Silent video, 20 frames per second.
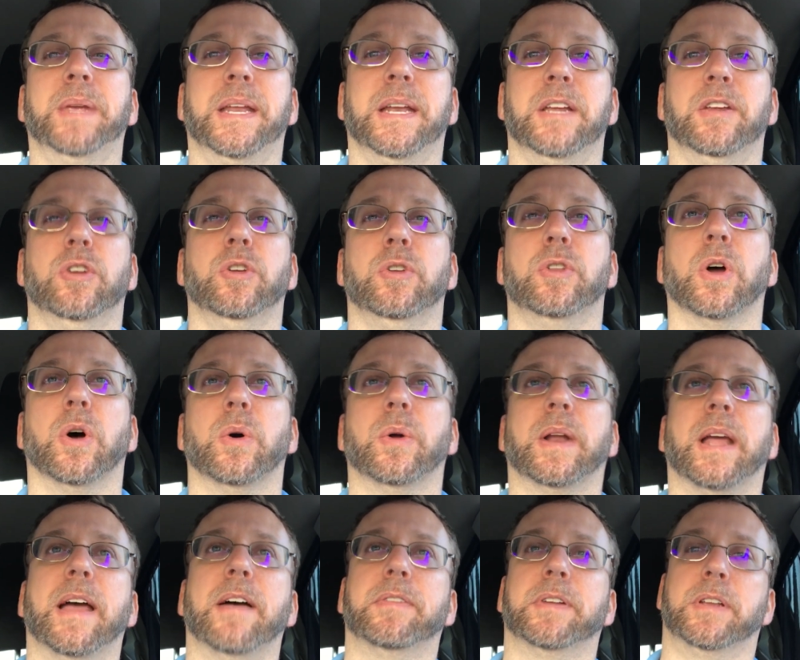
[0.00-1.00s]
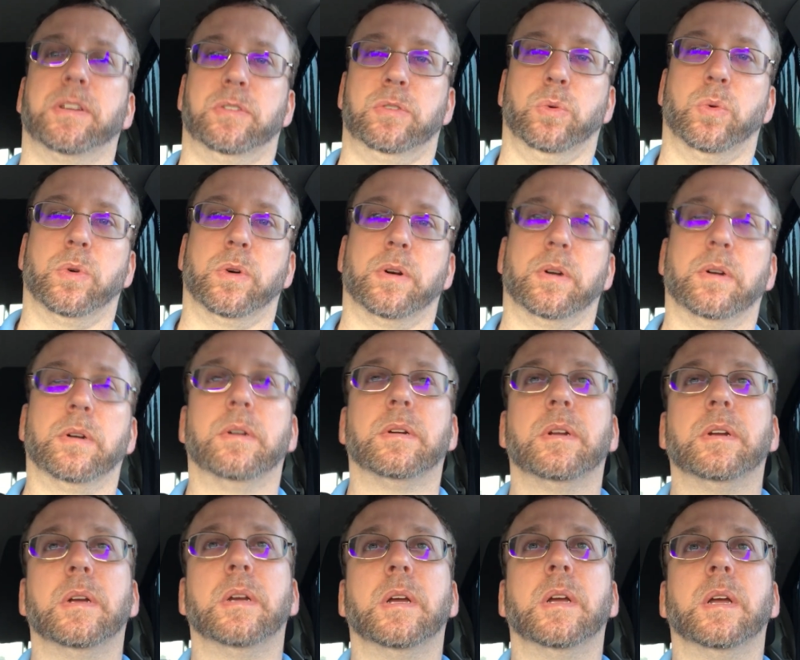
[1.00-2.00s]
meaning you don't have a disorder,
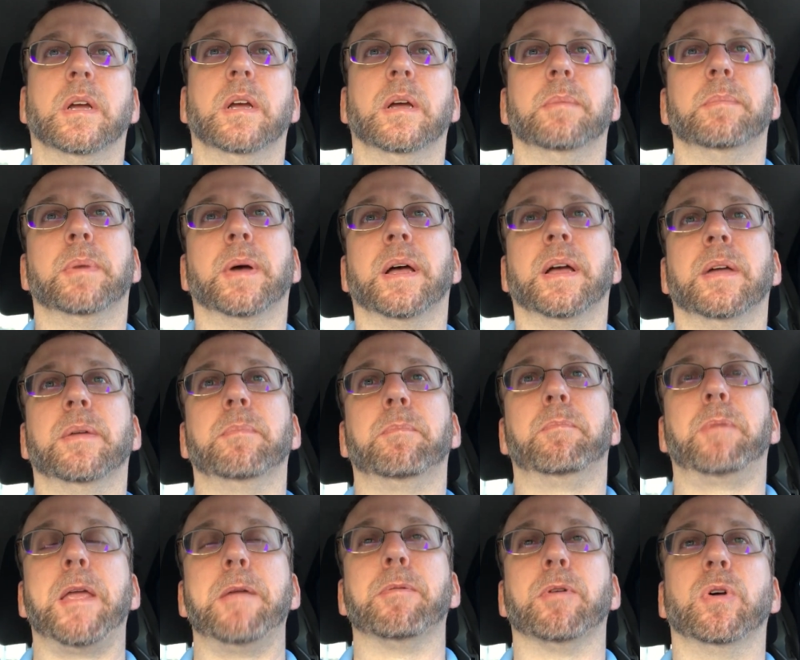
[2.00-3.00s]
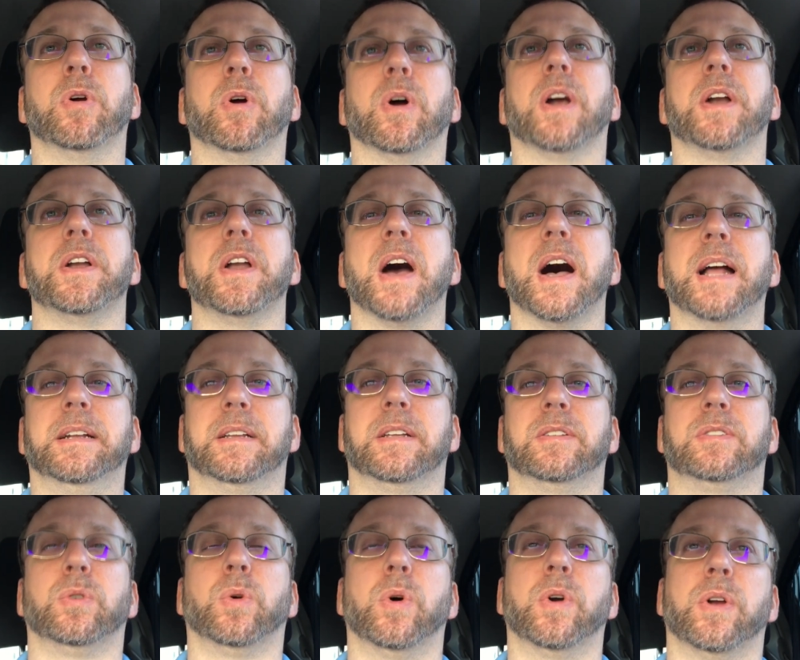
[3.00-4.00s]
but people who are not
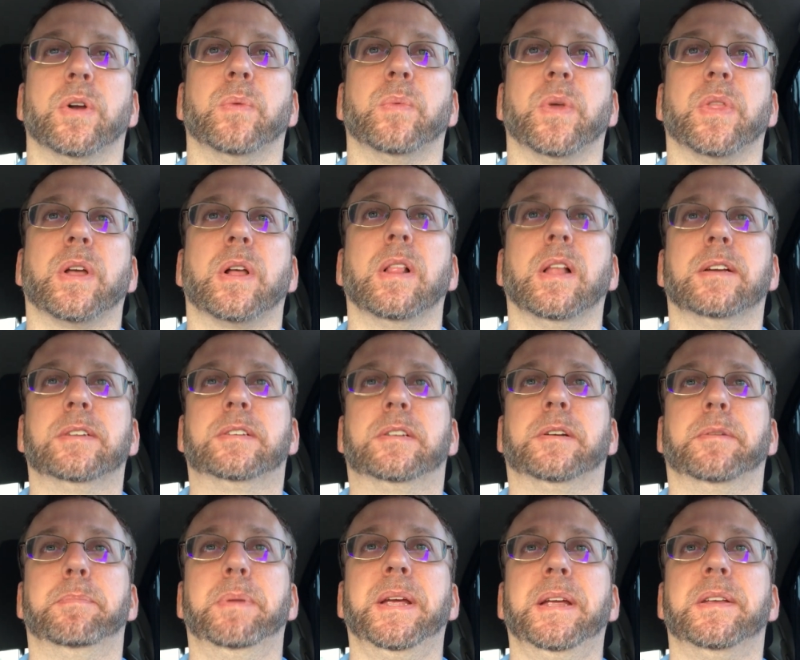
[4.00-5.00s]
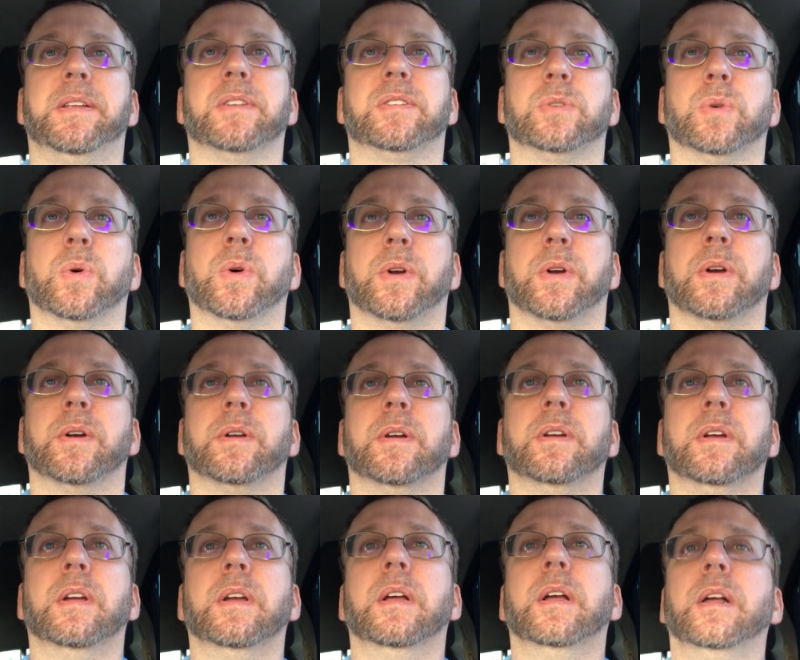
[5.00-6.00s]
disordered with a cluster B disorder
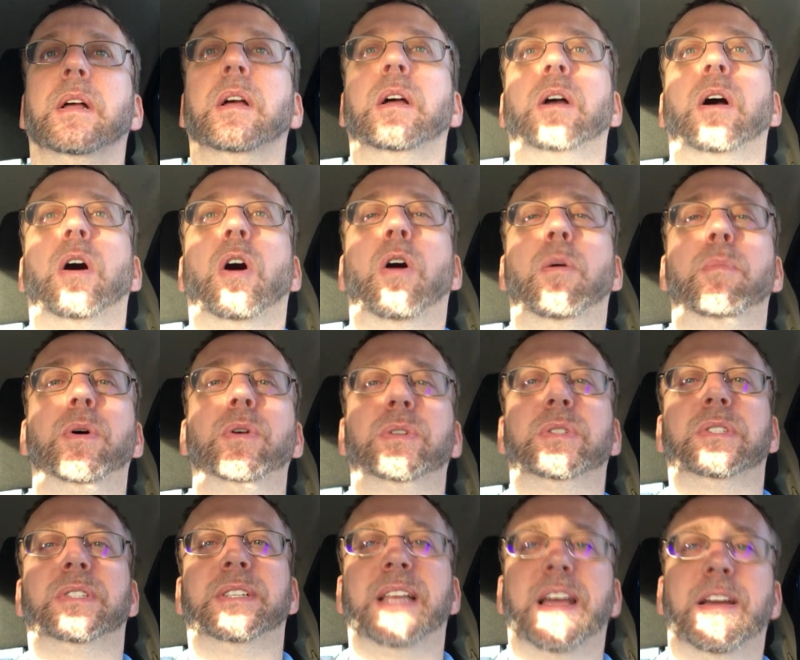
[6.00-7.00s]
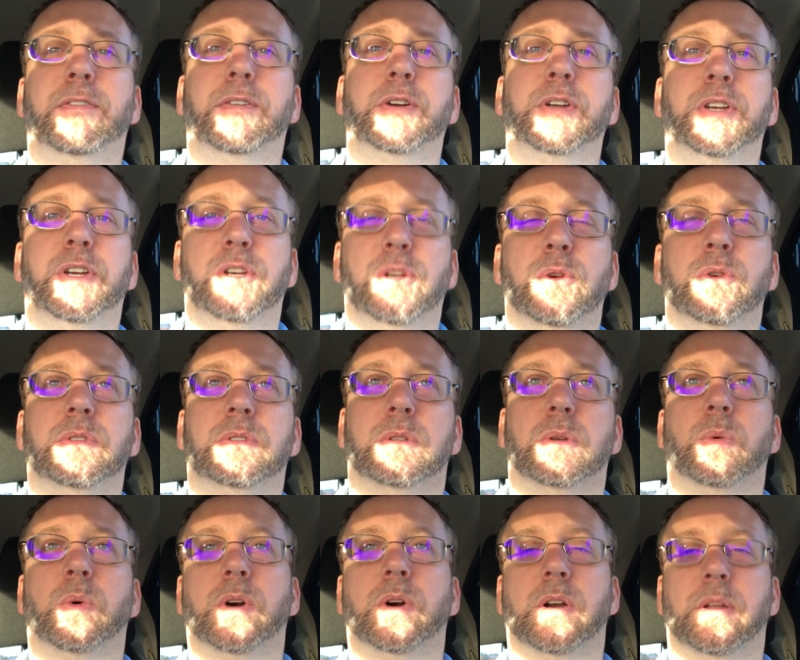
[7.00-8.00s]
almost never use
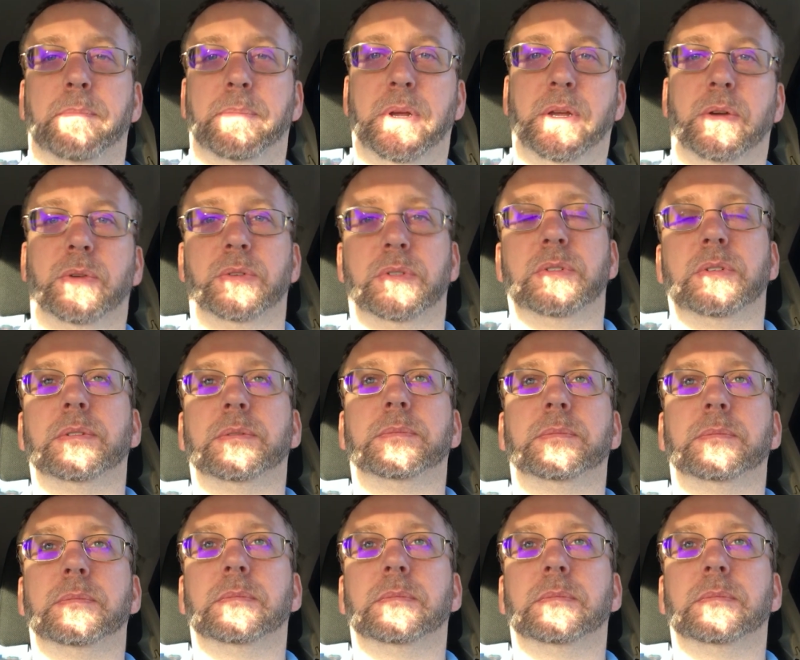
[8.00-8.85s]
the word abuse.